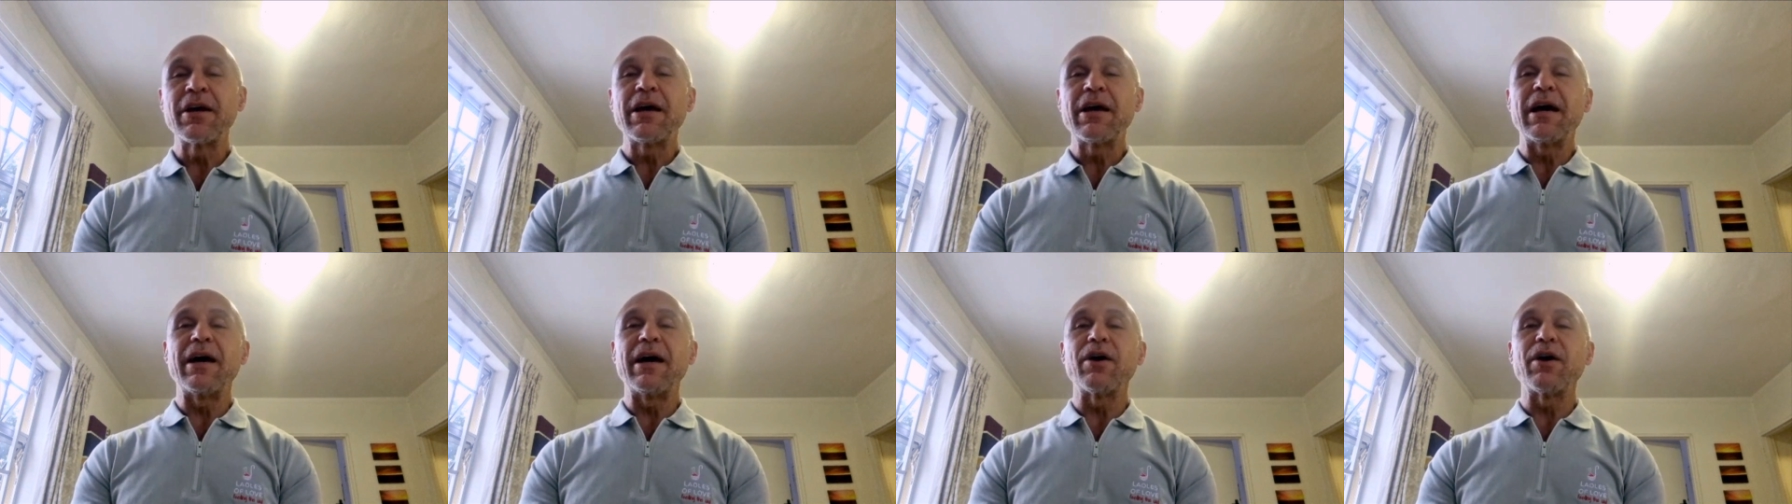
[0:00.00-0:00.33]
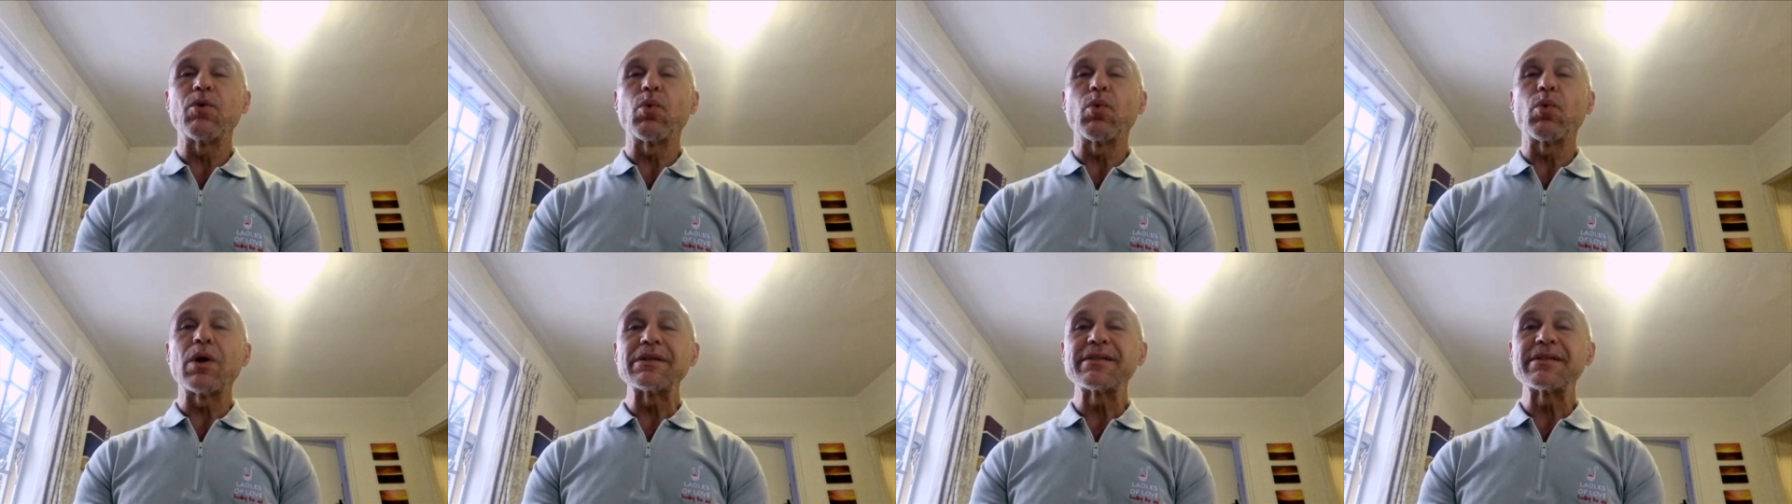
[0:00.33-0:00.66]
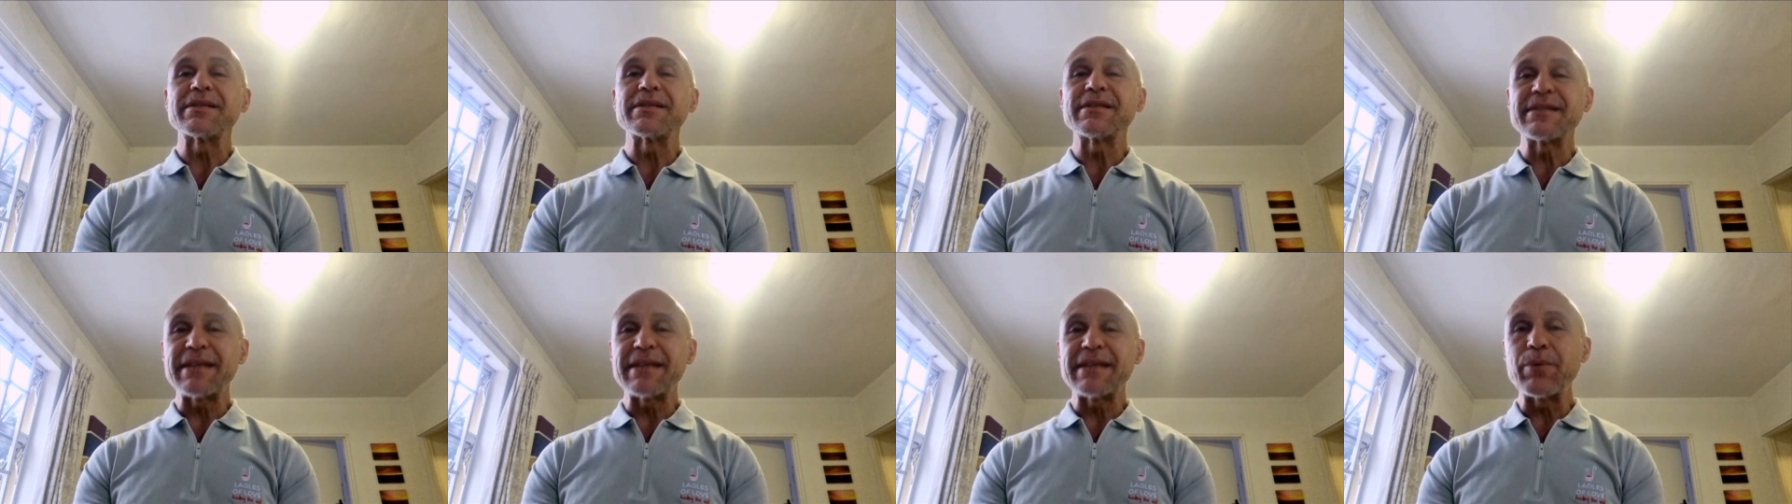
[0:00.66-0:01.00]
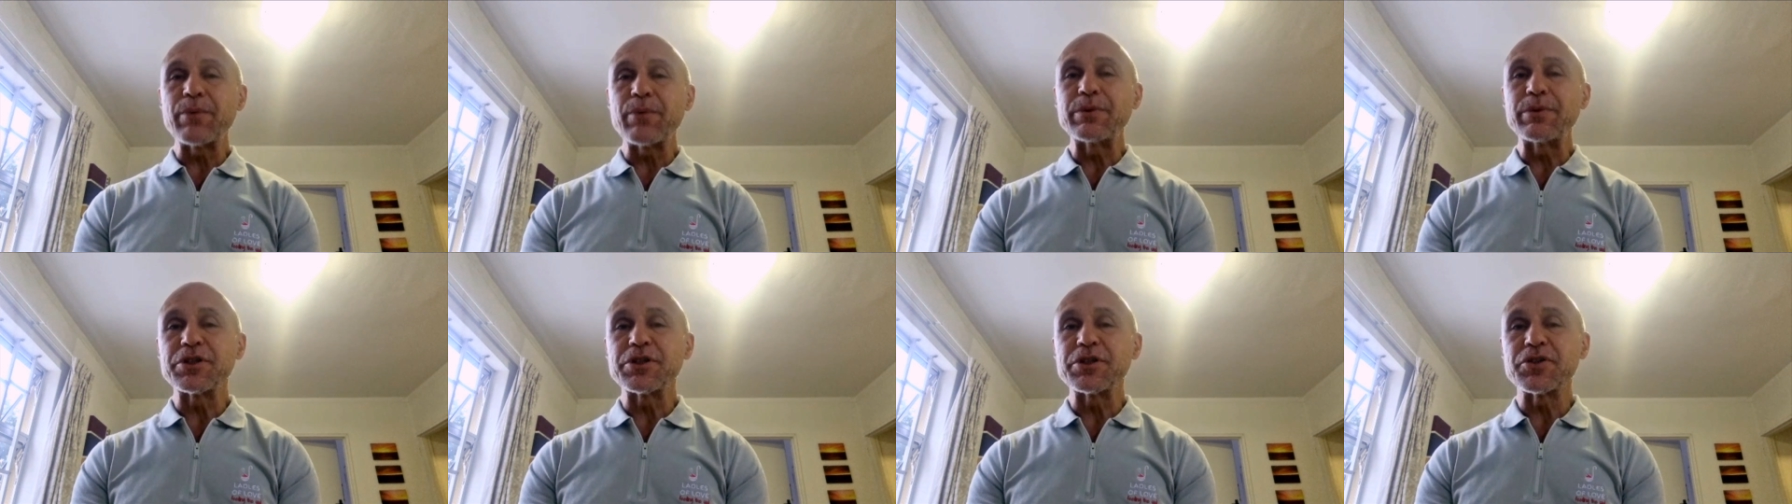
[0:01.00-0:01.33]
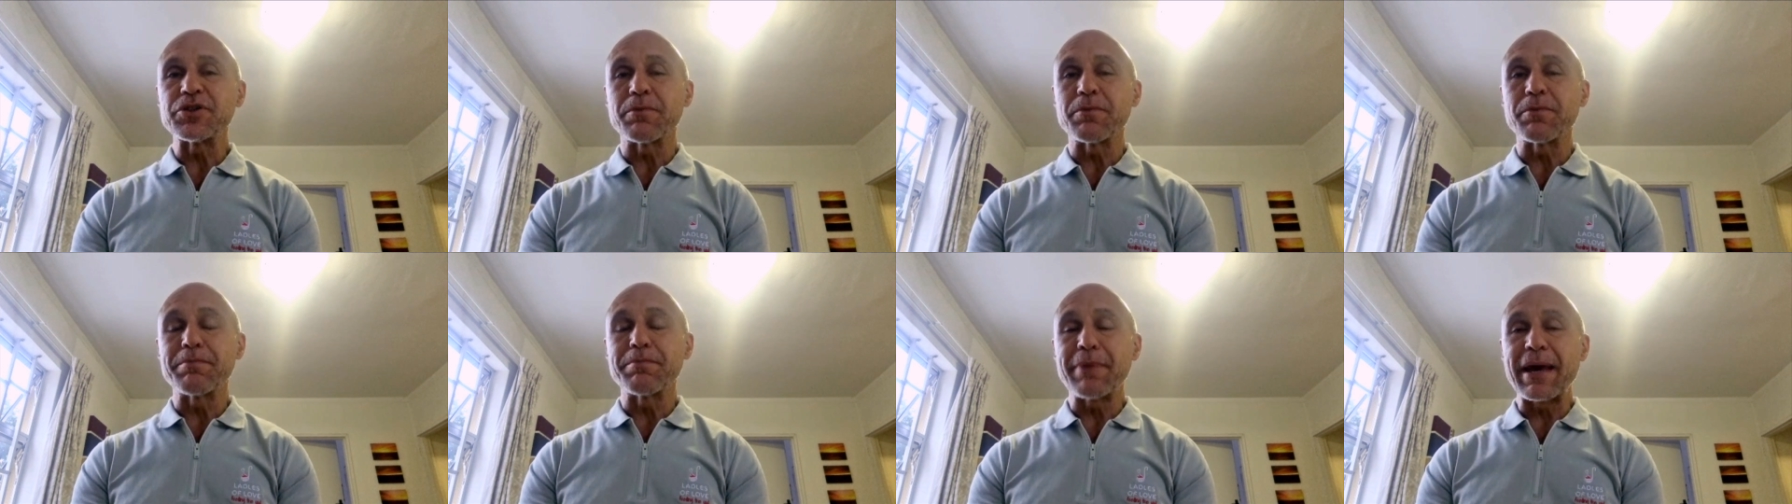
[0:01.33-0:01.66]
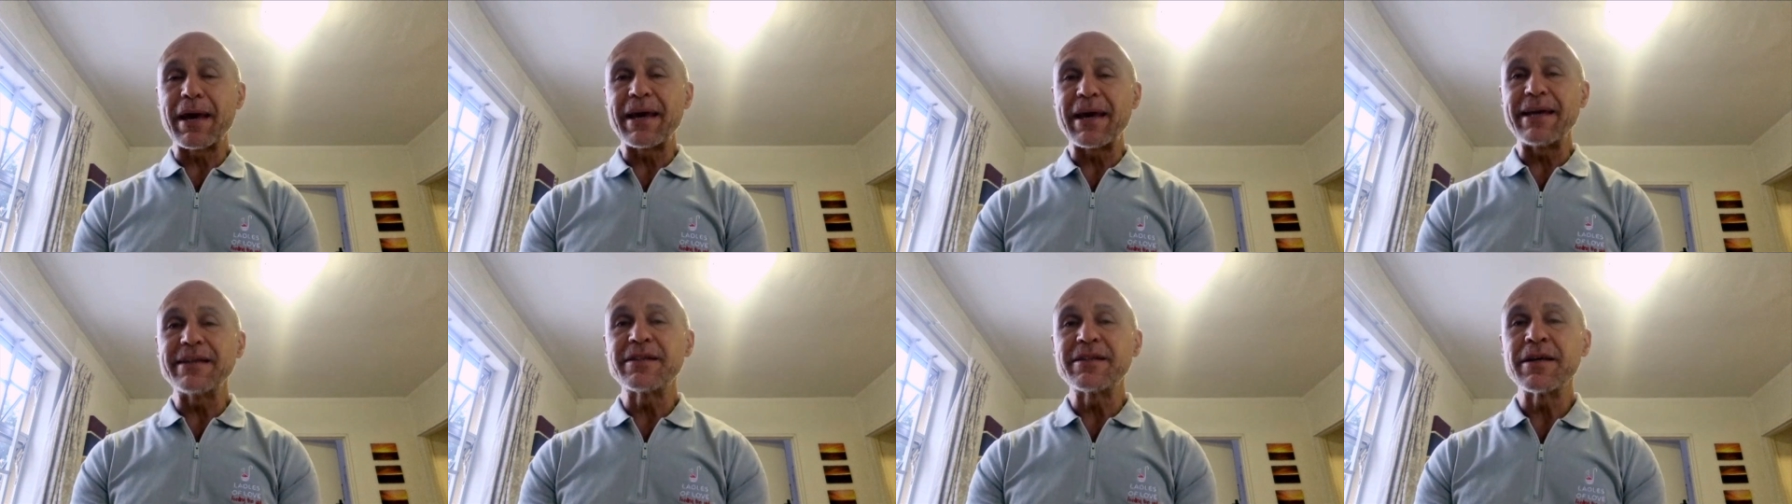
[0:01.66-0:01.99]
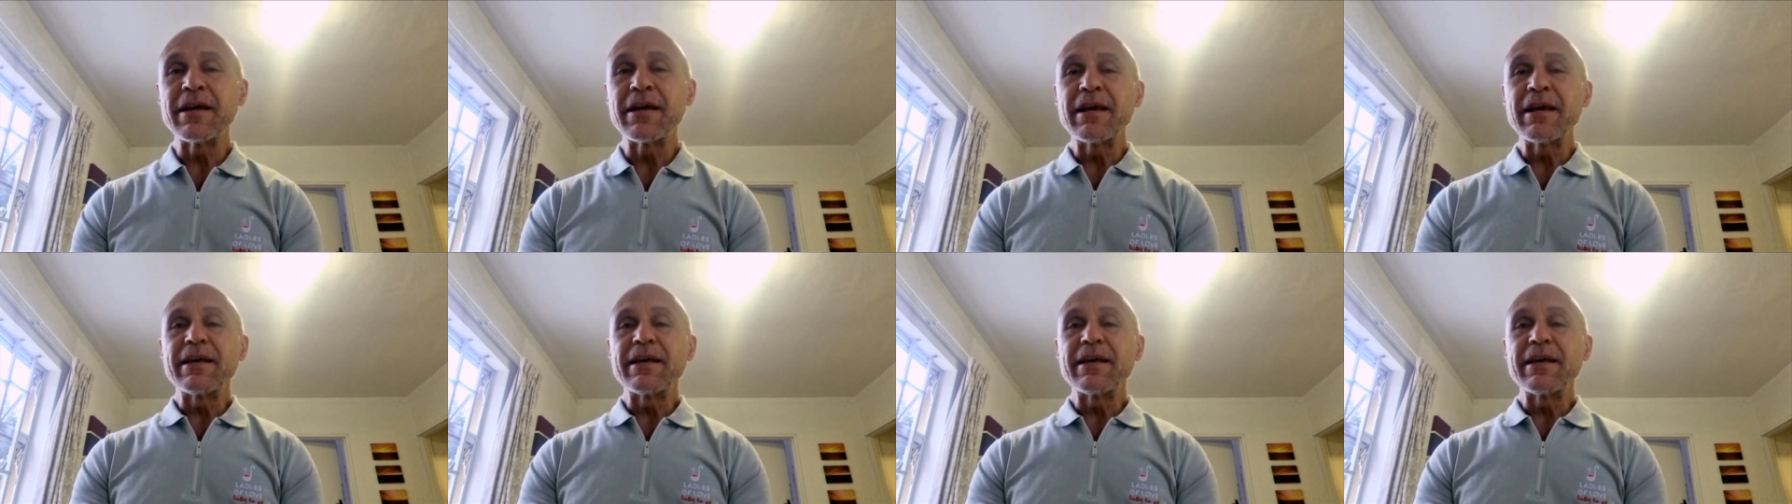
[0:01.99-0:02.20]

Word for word: Uh, once the sandwiches are made,